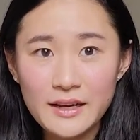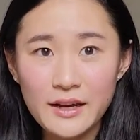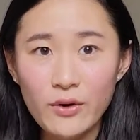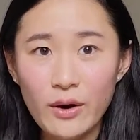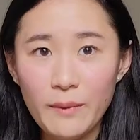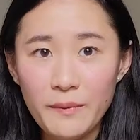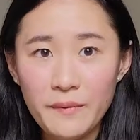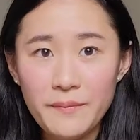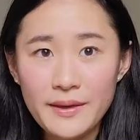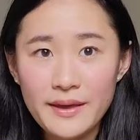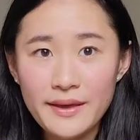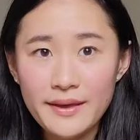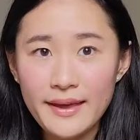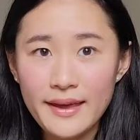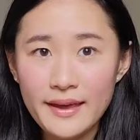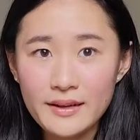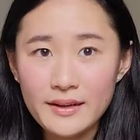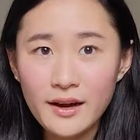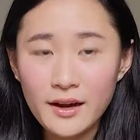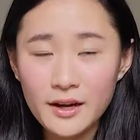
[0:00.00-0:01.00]
up a bit
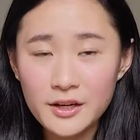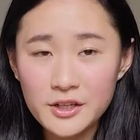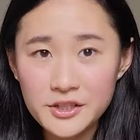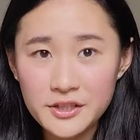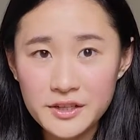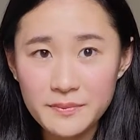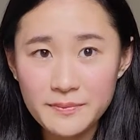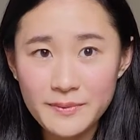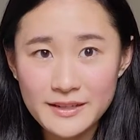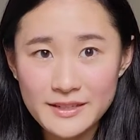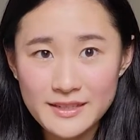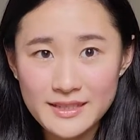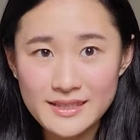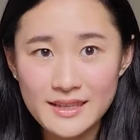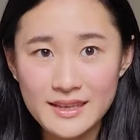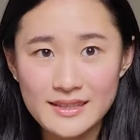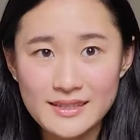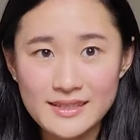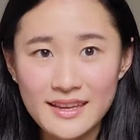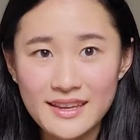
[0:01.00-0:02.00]
and hunch in a bit just
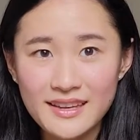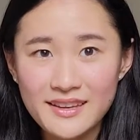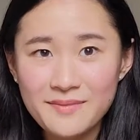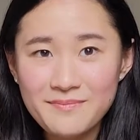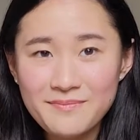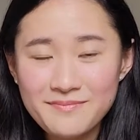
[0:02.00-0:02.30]
because, like,